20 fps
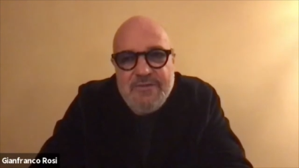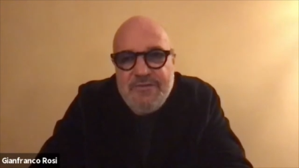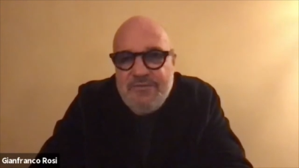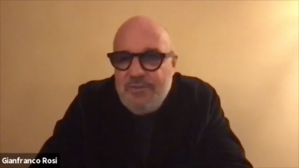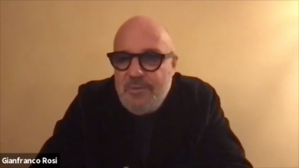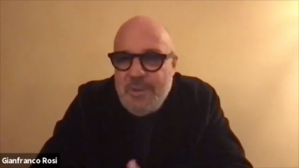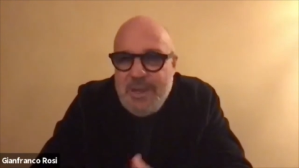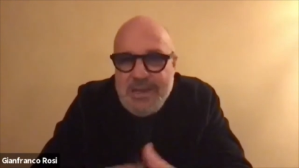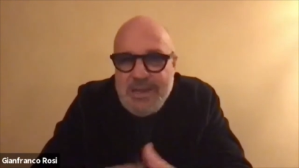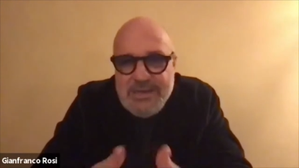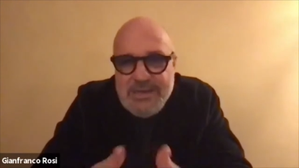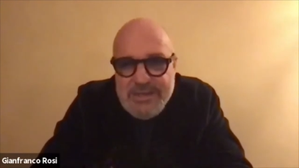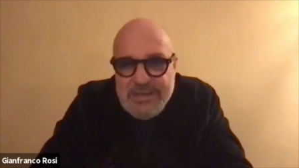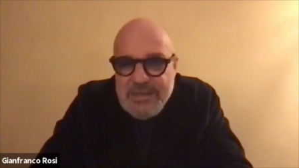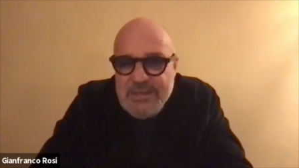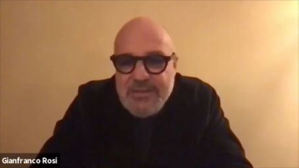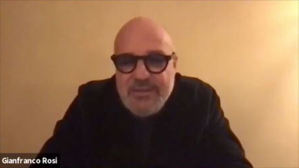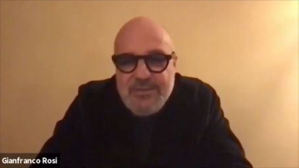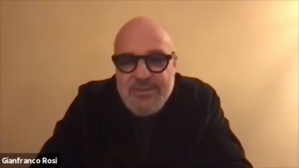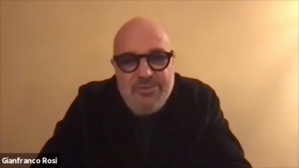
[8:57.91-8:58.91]
from
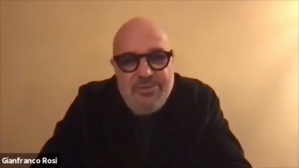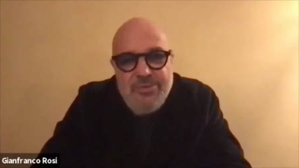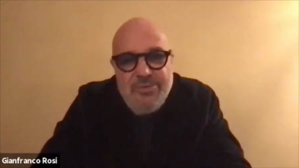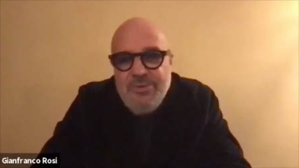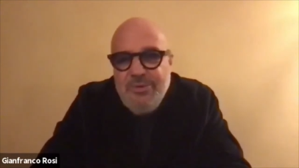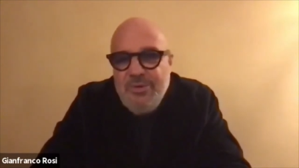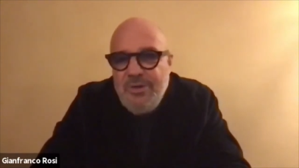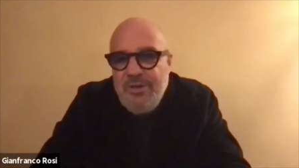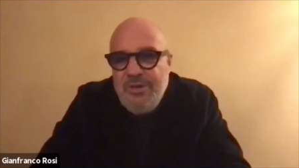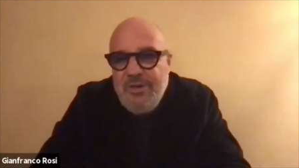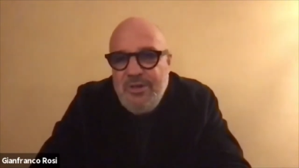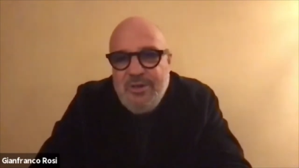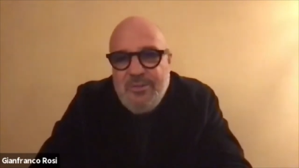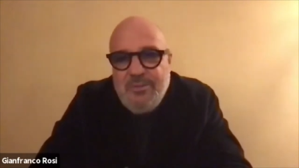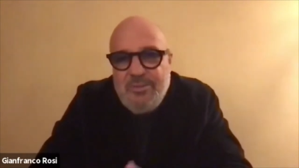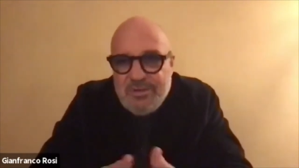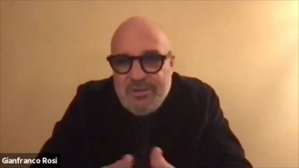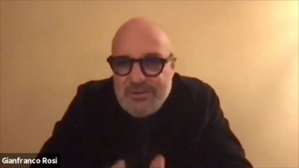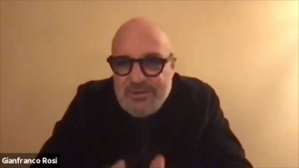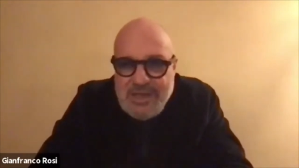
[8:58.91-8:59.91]
Ali to
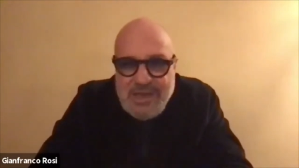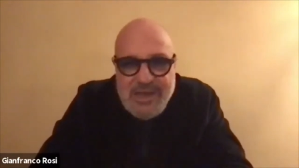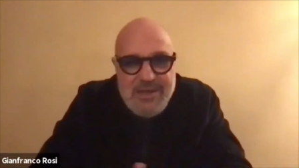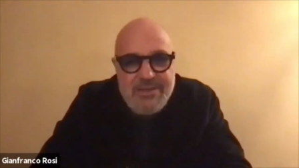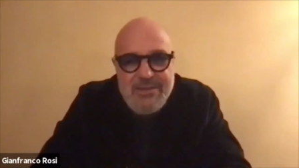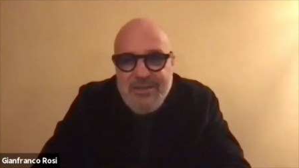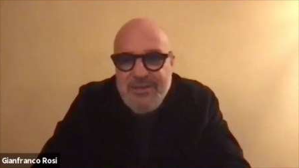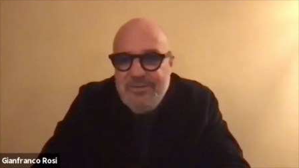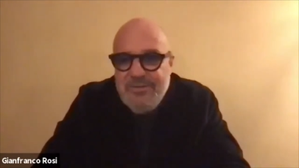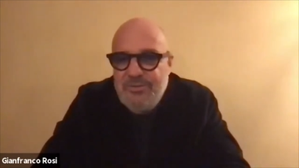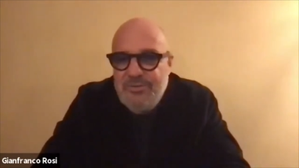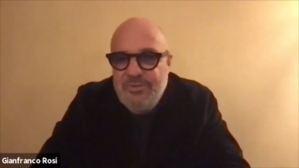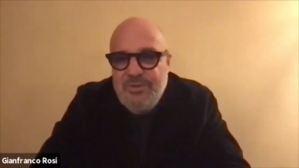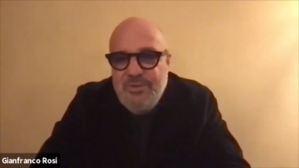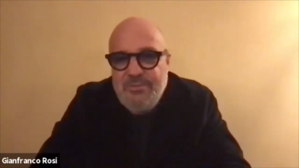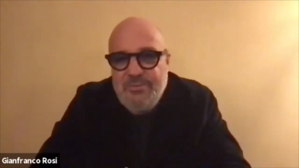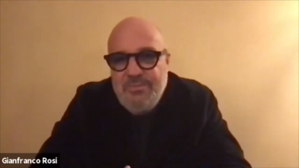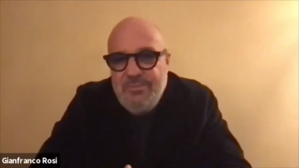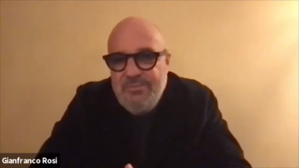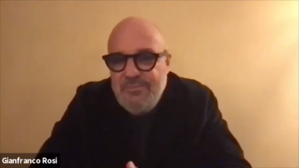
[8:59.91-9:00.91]
Mortada
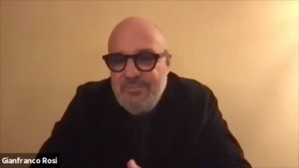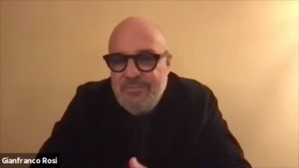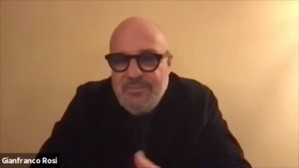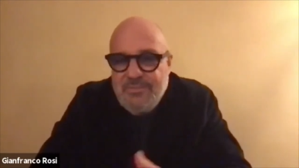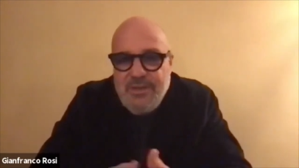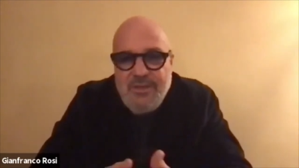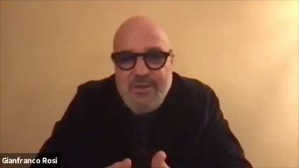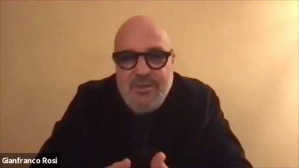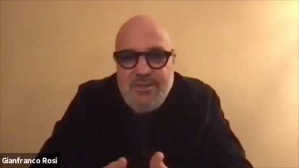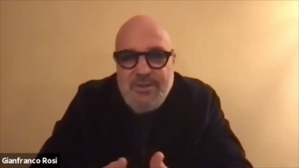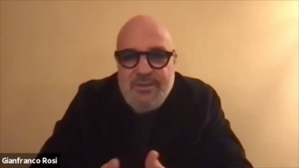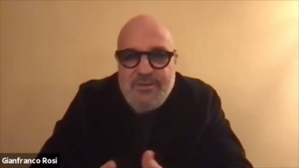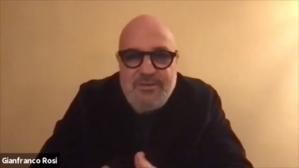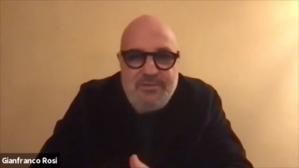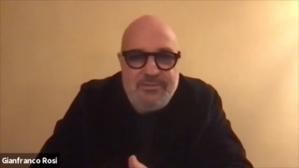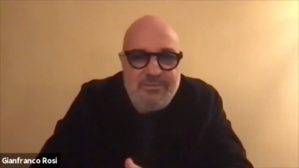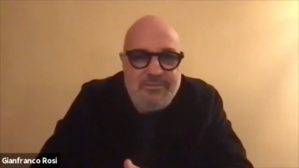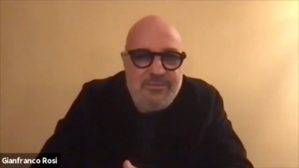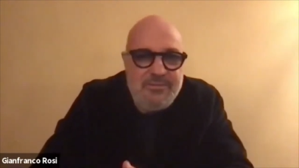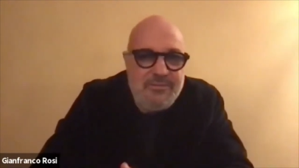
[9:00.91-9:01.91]

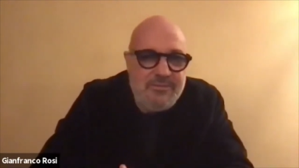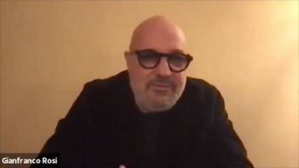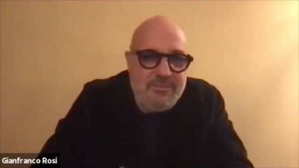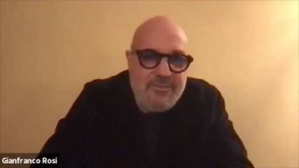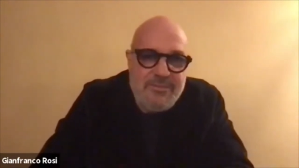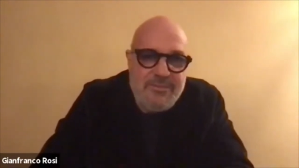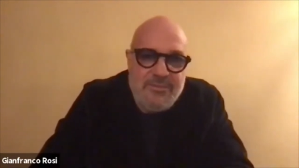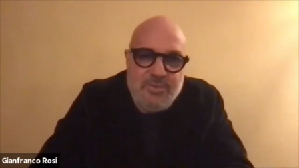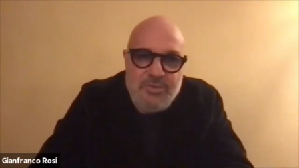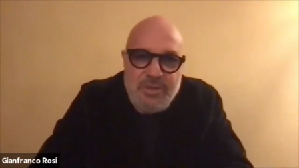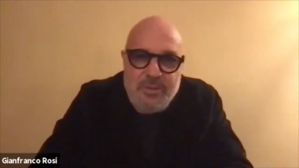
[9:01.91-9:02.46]
to the